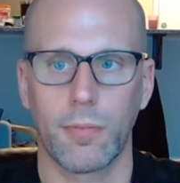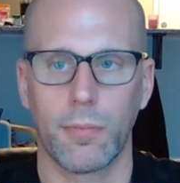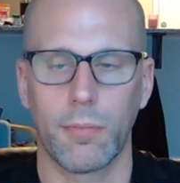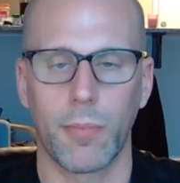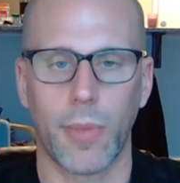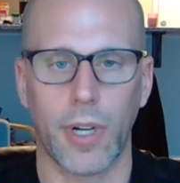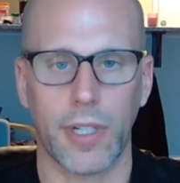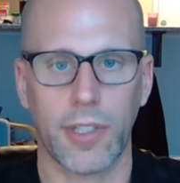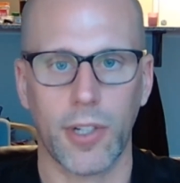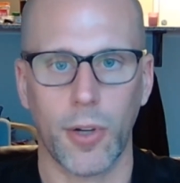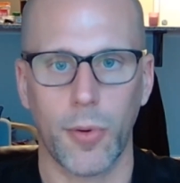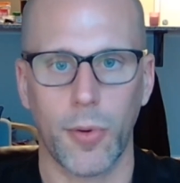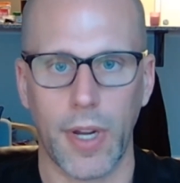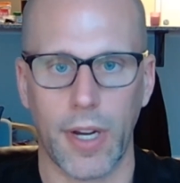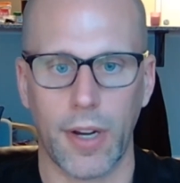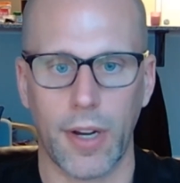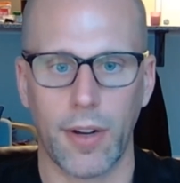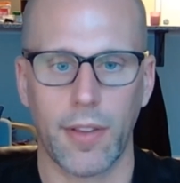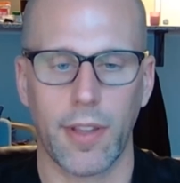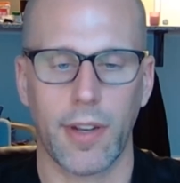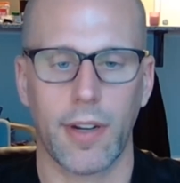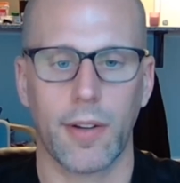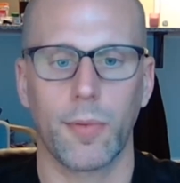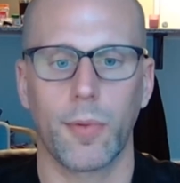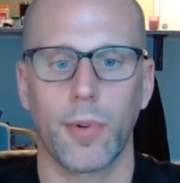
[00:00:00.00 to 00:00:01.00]
much quicker
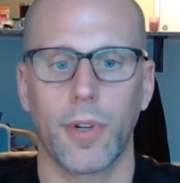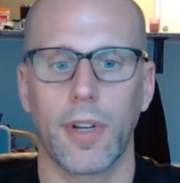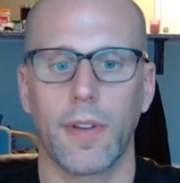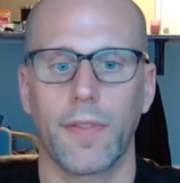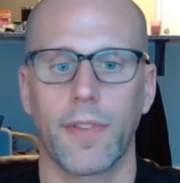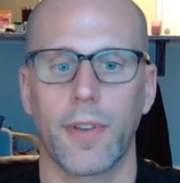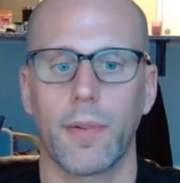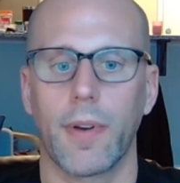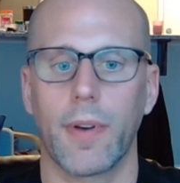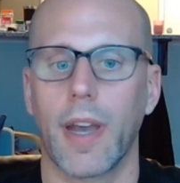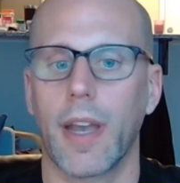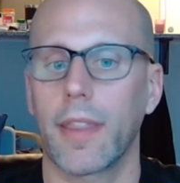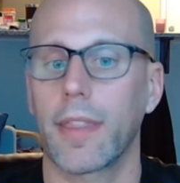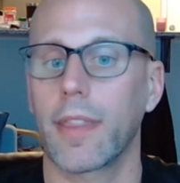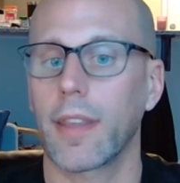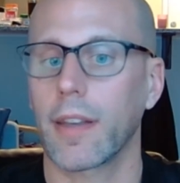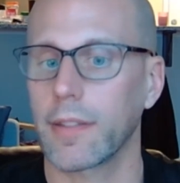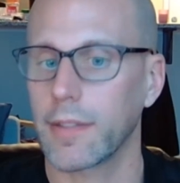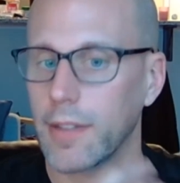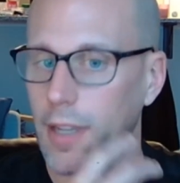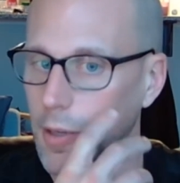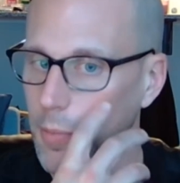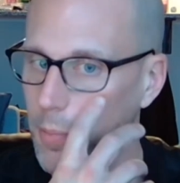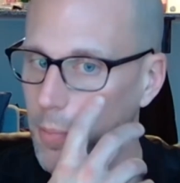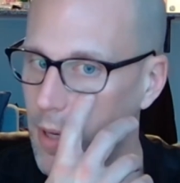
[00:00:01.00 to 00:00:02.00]
than it would if you add
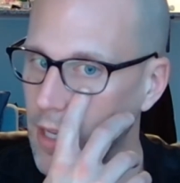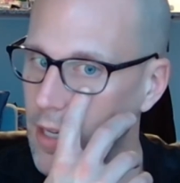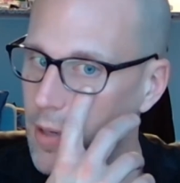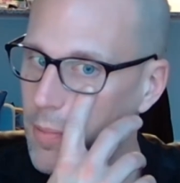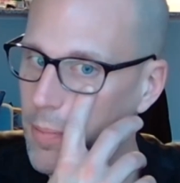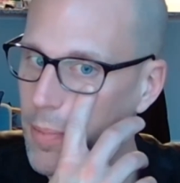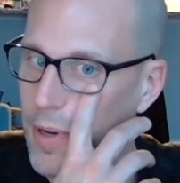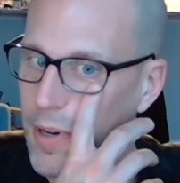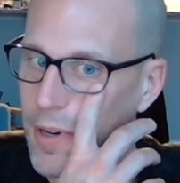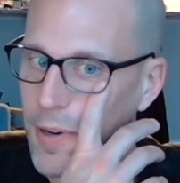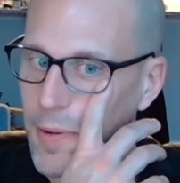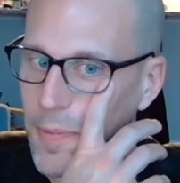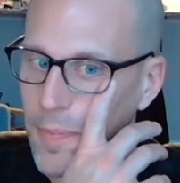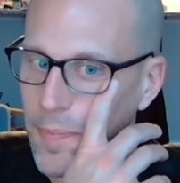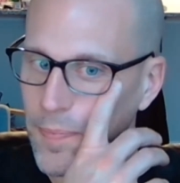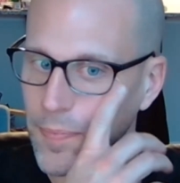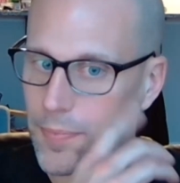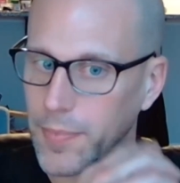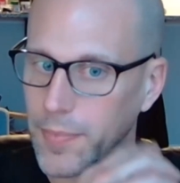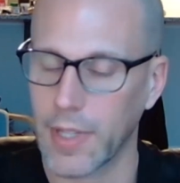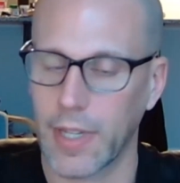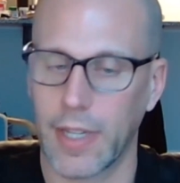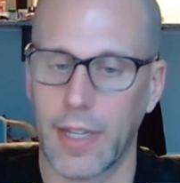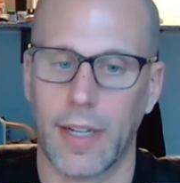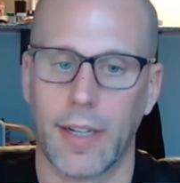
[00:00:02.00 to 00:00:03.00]
things like peanut butter
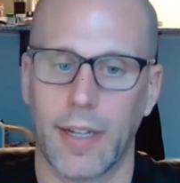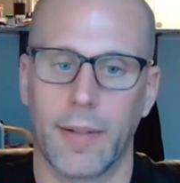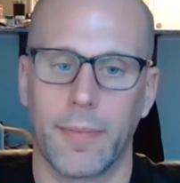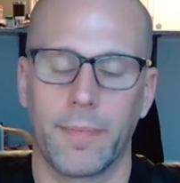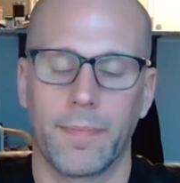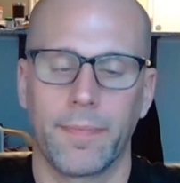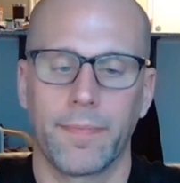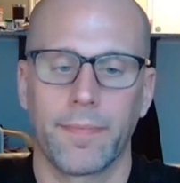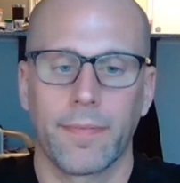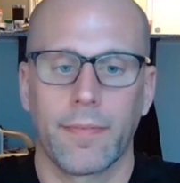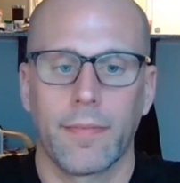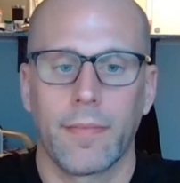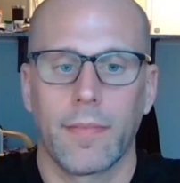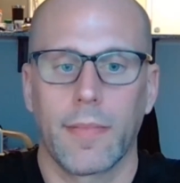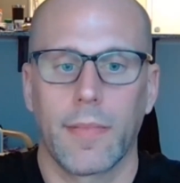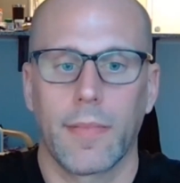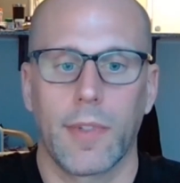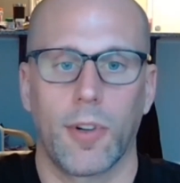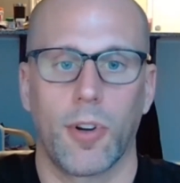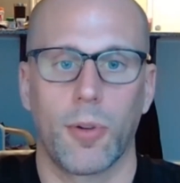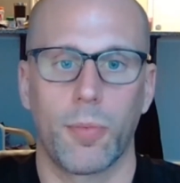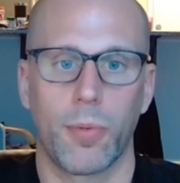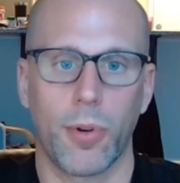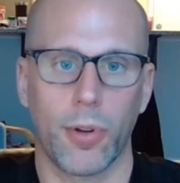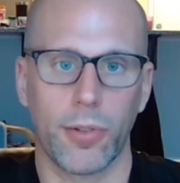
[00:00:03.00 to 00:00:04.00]

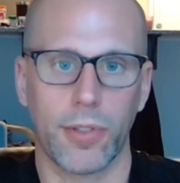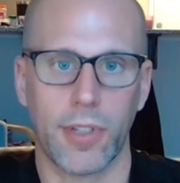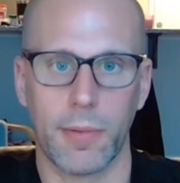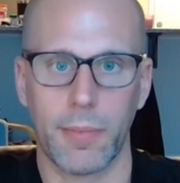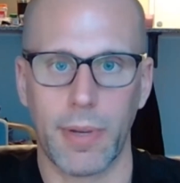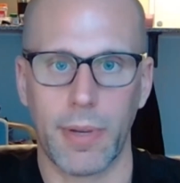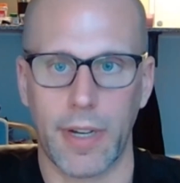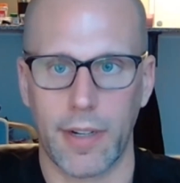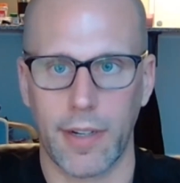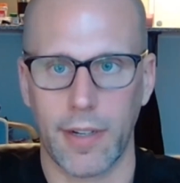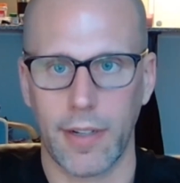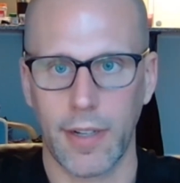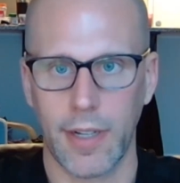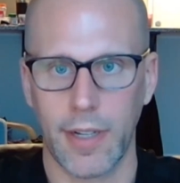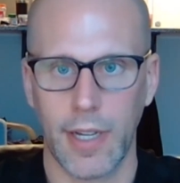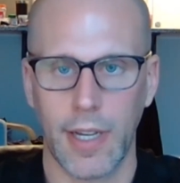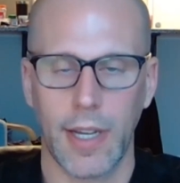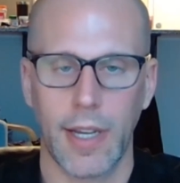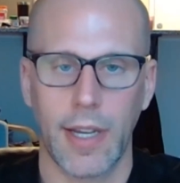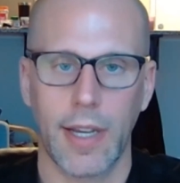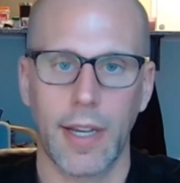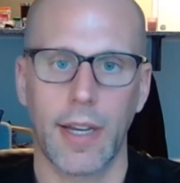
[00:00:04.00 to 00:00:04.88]
or protein powder.